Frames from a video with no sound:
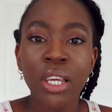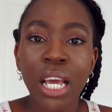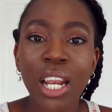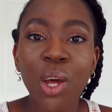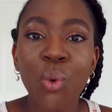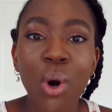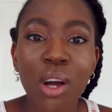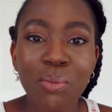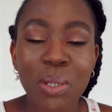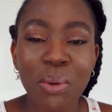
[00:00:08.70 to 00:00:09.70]
Hello,
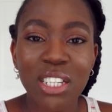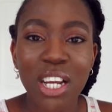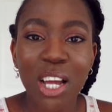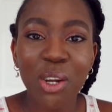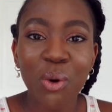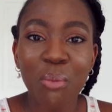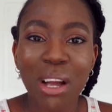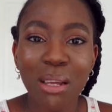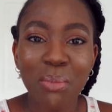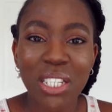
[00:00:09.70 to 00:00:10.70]
welcome to my channel. My
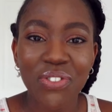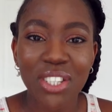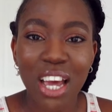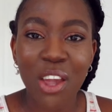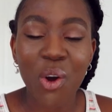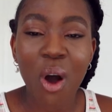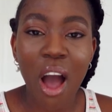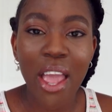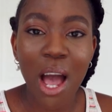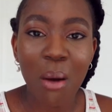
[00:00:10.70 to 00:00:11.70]
name is Fisayo.
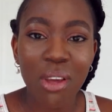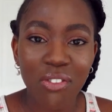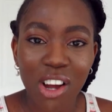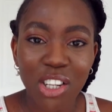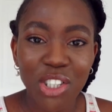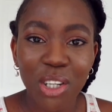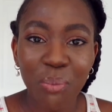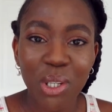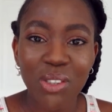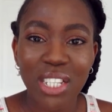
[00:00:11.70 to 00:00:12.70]
I am a fashion,
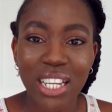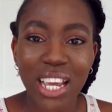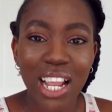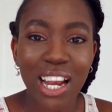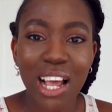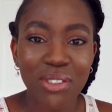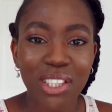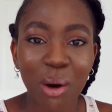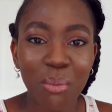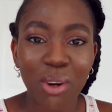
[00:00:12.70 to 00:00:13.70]
beauty and
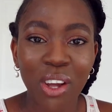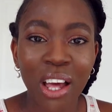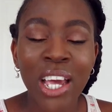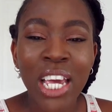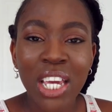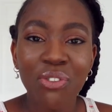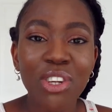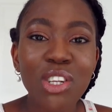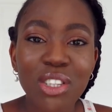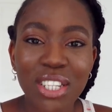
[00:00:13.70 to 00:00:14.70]
lifestyle blogger. If you're
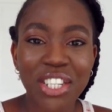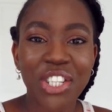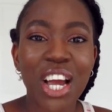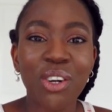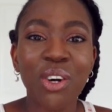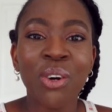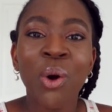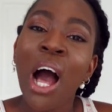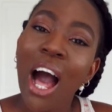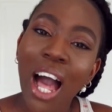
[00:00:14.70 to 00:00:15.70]
new to this channel,
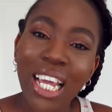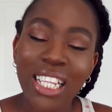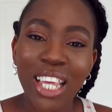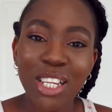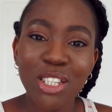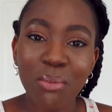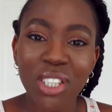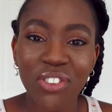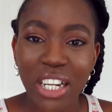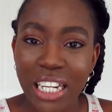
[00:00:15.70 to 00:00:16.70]
hi, thank you so
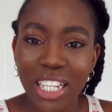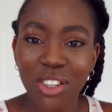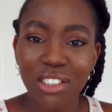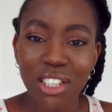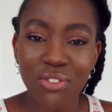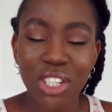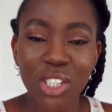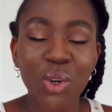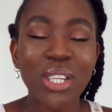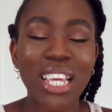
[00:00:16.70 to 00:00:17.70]
much for clicking on this
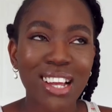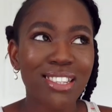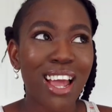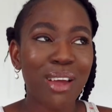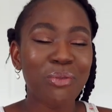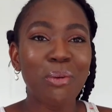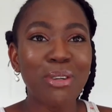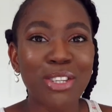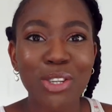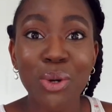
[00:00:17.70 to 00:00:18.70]
video. Yes, I am
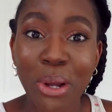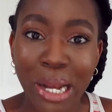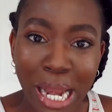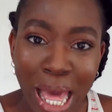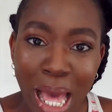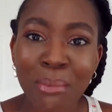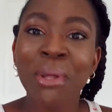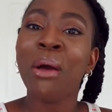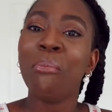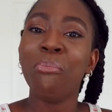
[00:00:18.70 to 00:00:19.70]
coming to you glam,
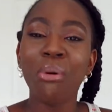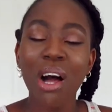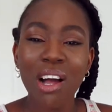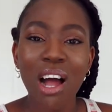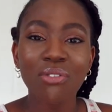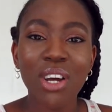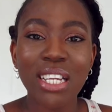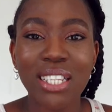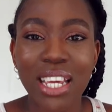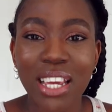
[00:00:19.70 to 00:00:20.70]
but I've got a
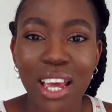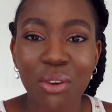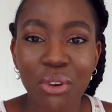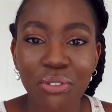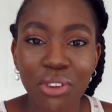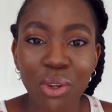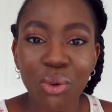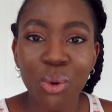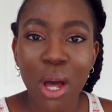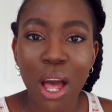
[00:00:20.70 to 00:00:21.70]
skincare review.